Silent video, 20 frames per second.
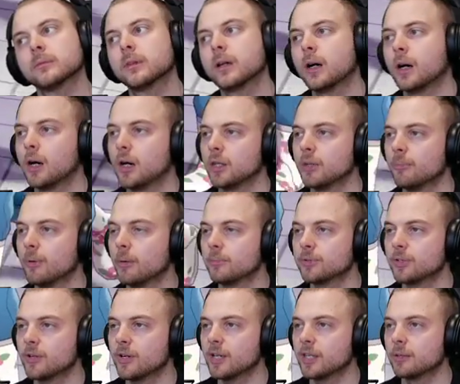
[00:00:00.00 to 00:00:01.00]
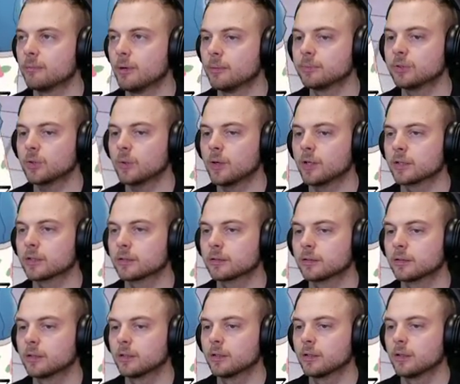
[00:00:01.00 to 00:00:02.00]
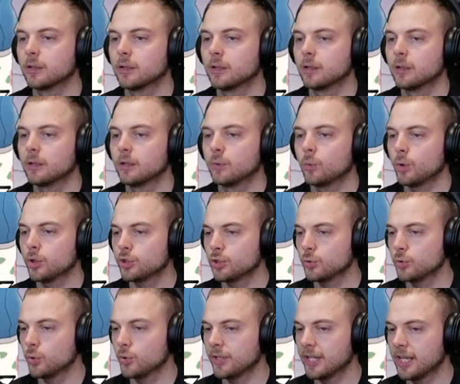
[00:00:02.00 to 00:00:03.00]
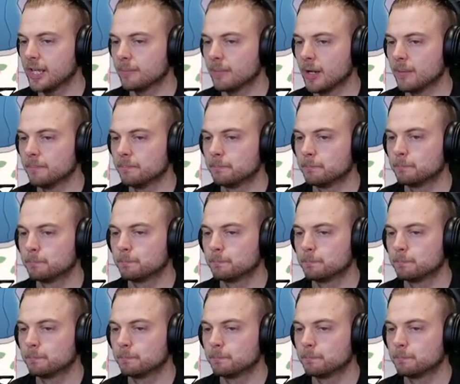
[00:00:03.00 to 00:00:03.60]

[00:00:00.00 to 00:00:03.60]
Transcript: Oh, the mums are here, the mum squad. What you doing here, Mum?